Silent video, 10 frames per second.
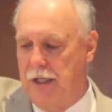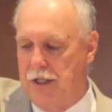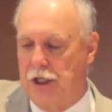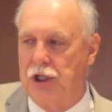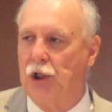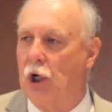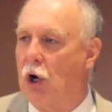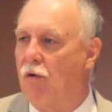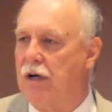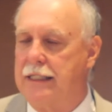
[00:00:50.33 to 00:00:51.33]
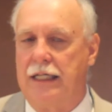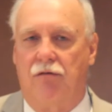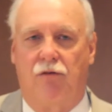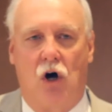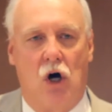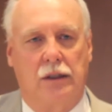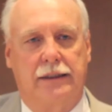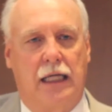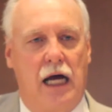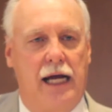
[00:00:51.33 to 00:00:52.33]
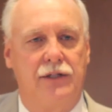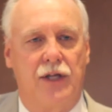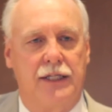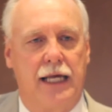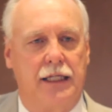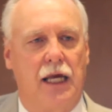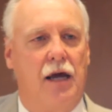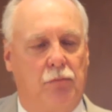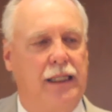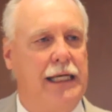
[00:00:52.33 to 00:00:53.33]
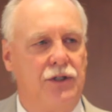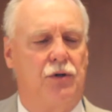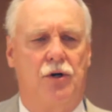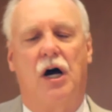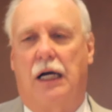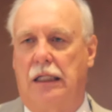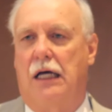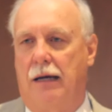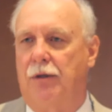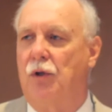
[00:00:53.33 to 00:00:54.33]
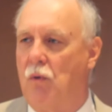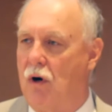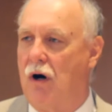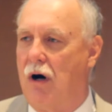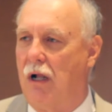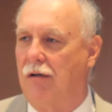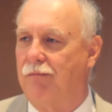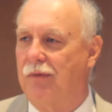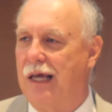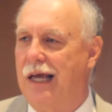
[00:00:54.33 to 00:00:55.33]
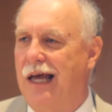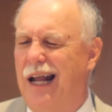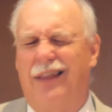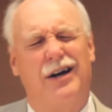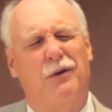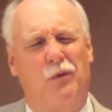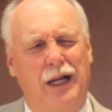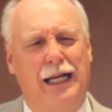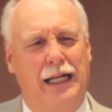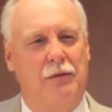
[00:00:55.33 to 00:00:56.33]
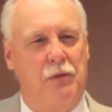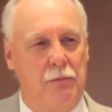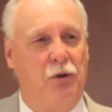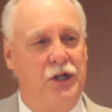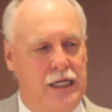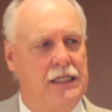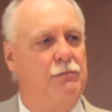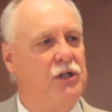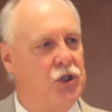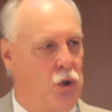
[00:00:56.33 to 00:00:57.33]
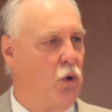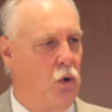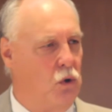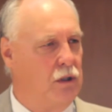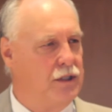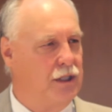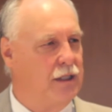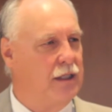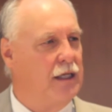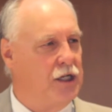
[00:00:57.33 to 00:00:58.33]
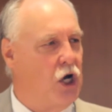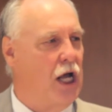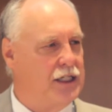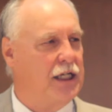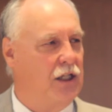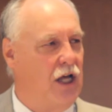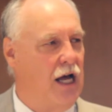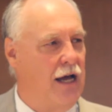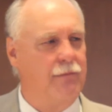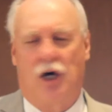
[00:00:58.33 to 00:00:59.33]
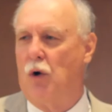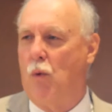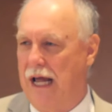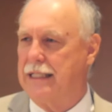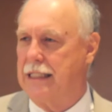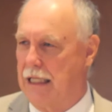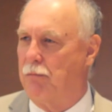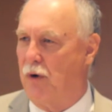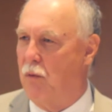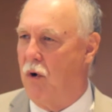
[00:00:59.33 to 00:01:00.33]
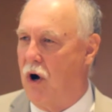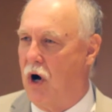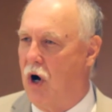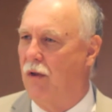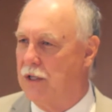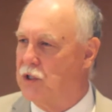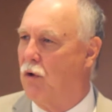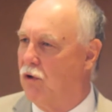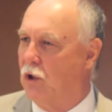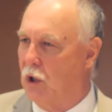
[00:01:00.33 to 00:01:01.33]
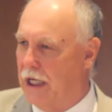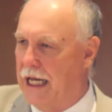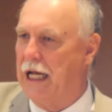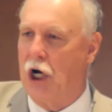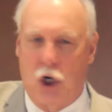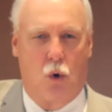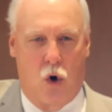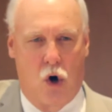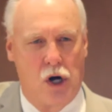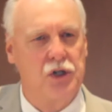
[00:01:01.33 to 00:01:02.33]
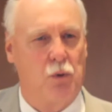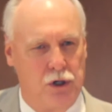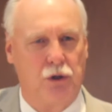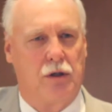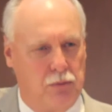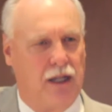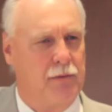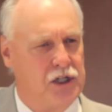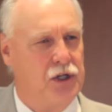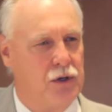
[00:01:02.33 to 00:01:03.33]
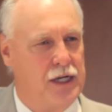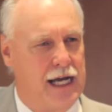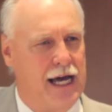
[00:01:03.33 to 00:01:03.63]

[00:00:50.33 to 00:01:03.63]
if you look over to see the falls, signs that said, please do not climb on the wall. And I thought, really, like people need to be told not to climb on a wet, slippery wall that's overlooking a gorge where you could plummet to your